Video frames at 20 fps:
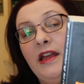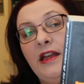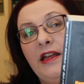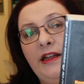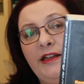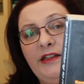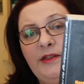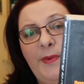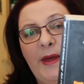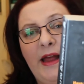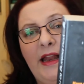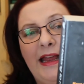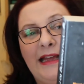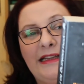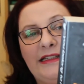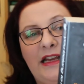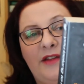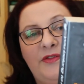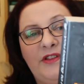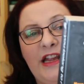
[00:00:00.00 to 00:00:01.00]
Isabel
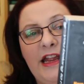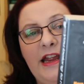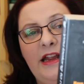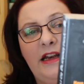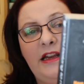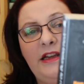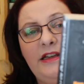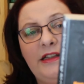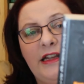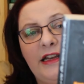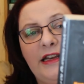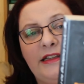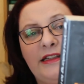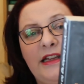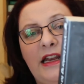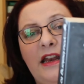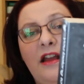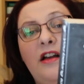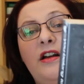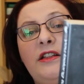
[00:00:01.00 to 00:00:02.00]
has left England and is
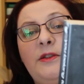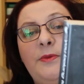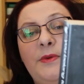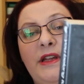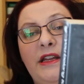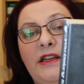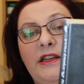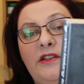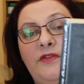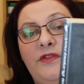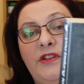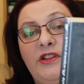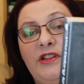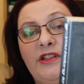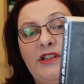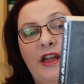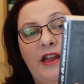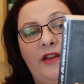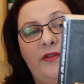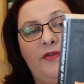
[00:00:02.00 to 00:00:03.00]
at last beginning to feel
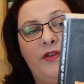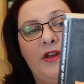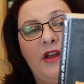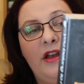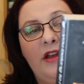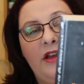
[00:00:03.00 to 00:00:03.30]
safe.